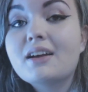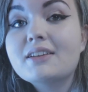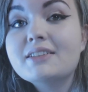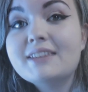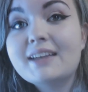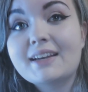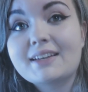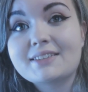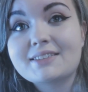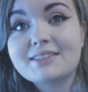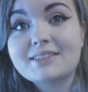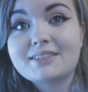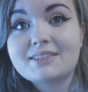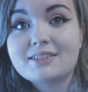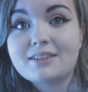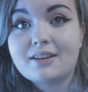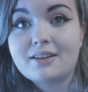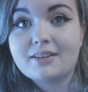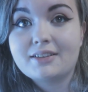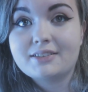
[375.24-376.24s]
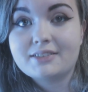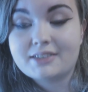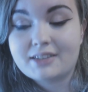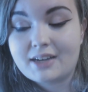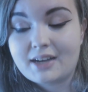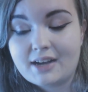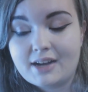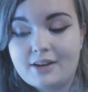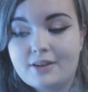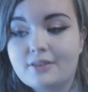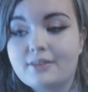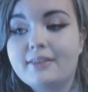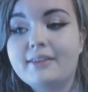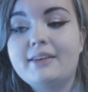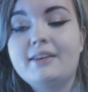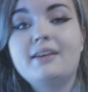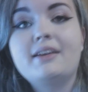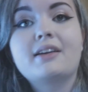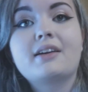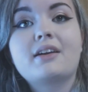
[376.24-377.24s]
yes, it's not
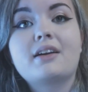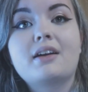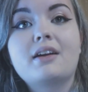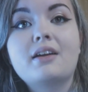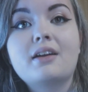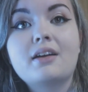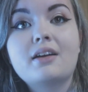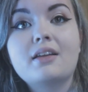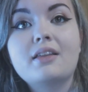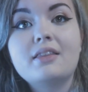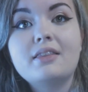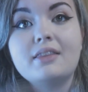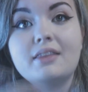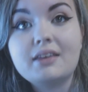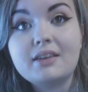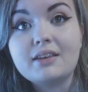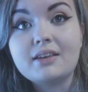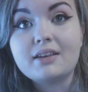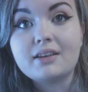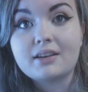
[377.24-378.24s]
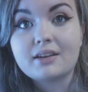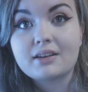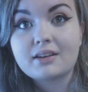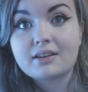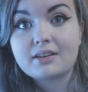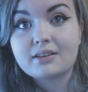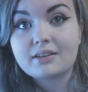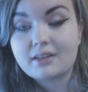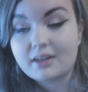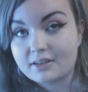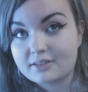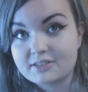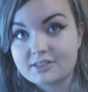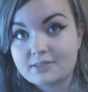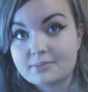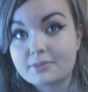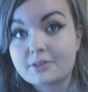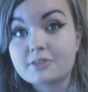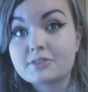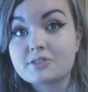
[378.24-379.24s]
entirely the
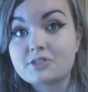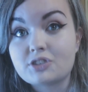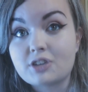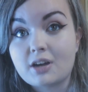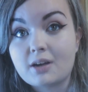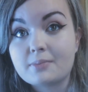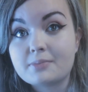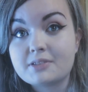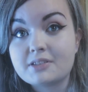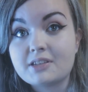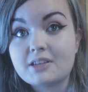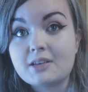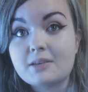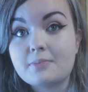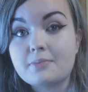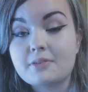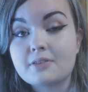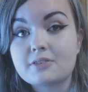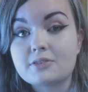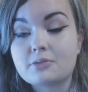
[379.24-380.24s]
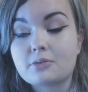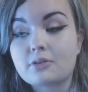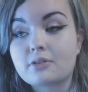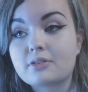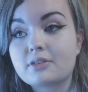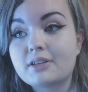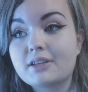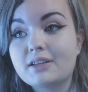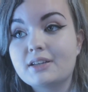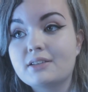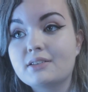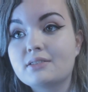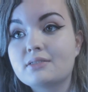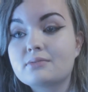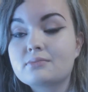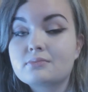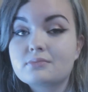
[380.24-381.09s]
customer's job to keep the store clean.